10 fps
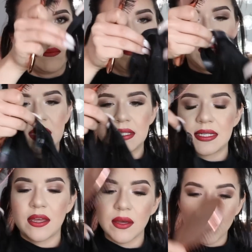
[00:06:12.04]
because
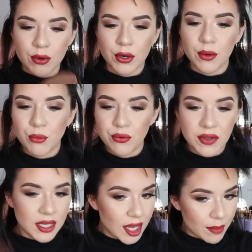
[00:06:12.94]
now that we're
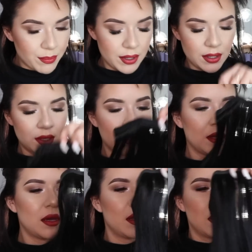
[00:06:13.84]
moving up
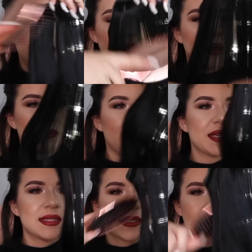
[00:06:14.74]
on my
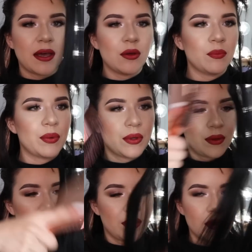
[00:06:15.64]
scalp,
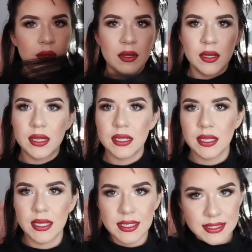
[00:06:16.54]

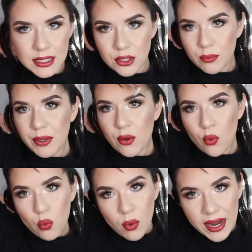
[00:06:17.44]
it's a little bit
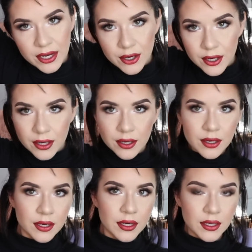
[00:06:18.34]
wider.
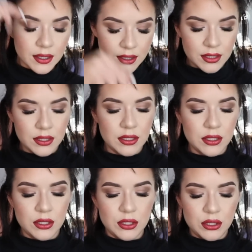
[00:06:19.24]

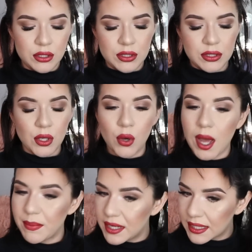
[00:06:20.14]
So
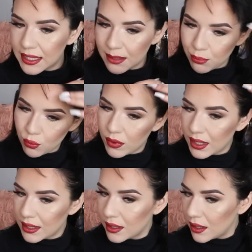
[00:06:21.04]
I'm going to clip
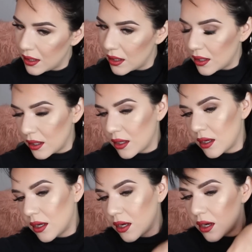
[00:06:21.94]
one
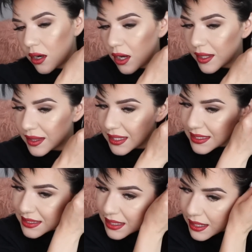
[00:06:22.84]
on
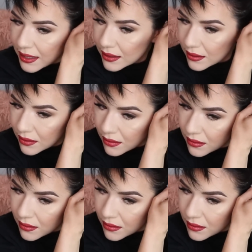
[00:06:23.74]
this side.